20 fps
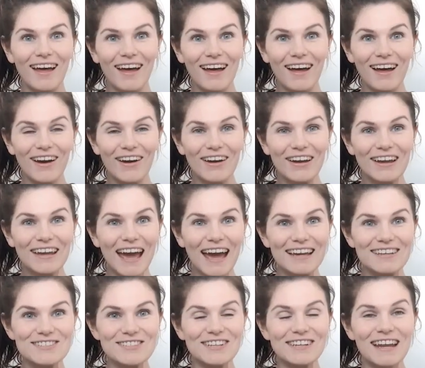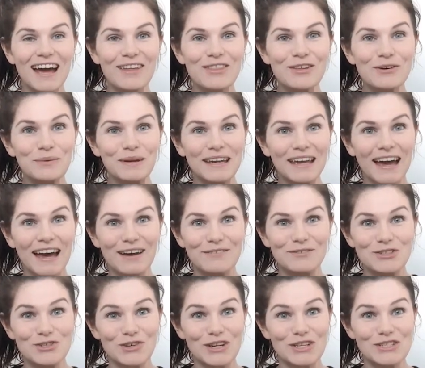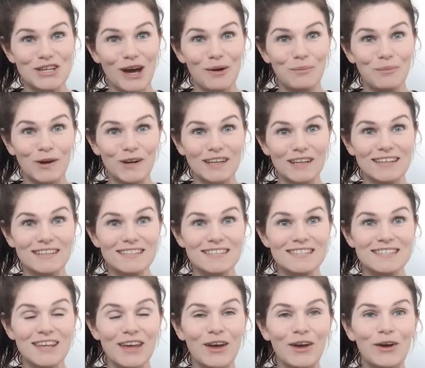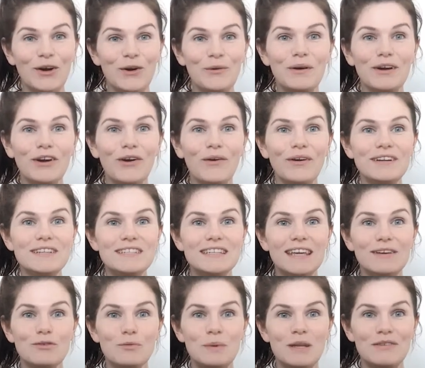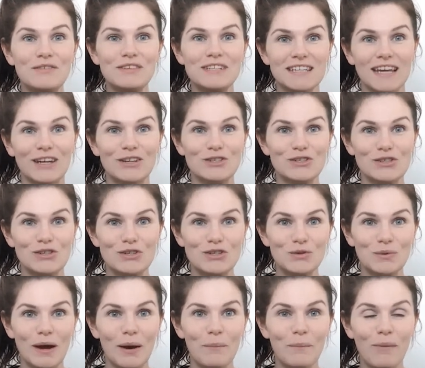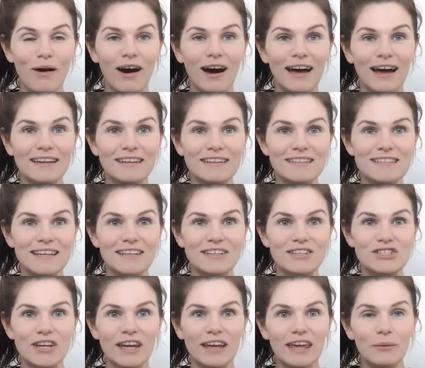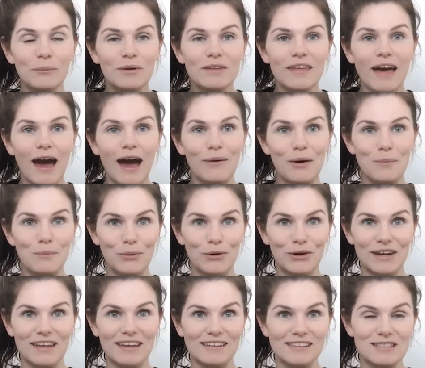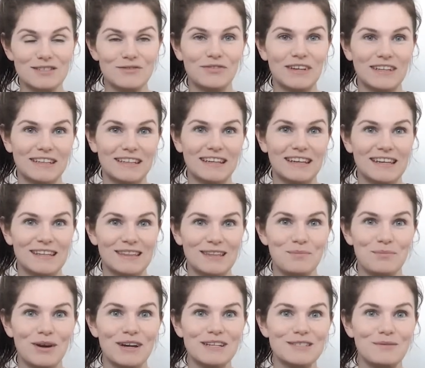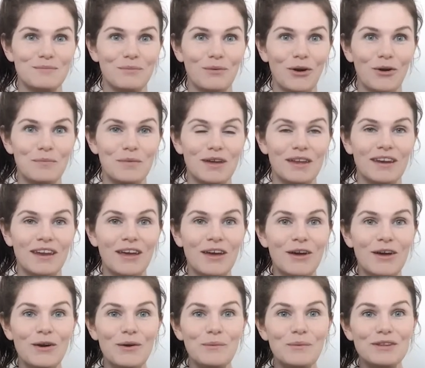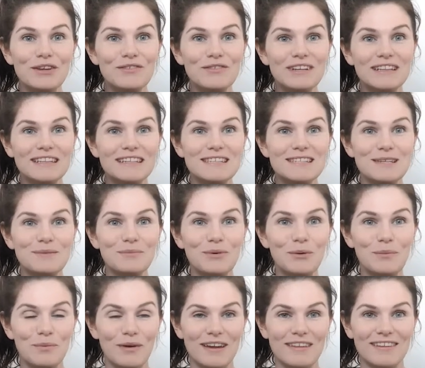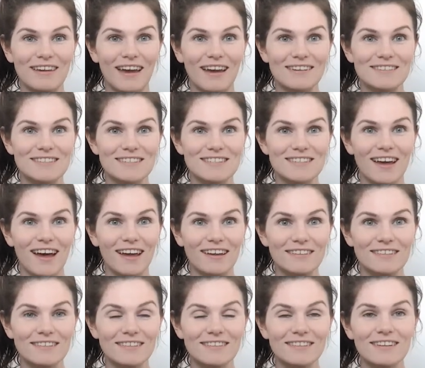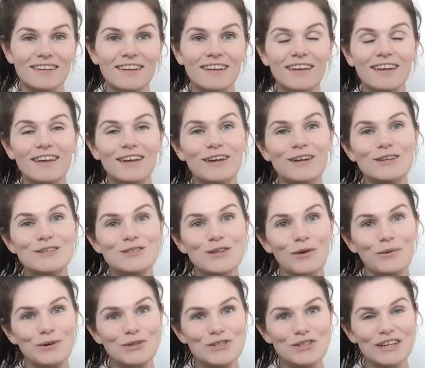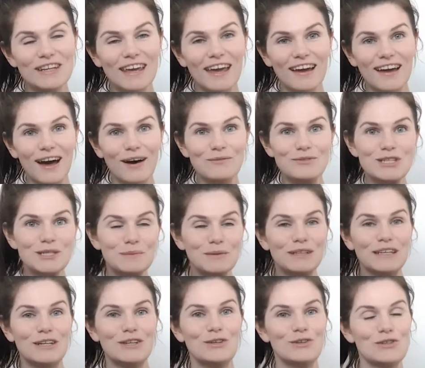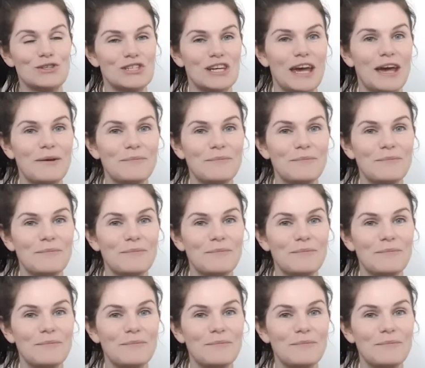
Okay, so now that we have stretched our bodies, we're going to give a bit of attention to our mind and check in with how our body is feeling in the present moment with a really simple breathing exercise. So I want you to get comfortable in your chair.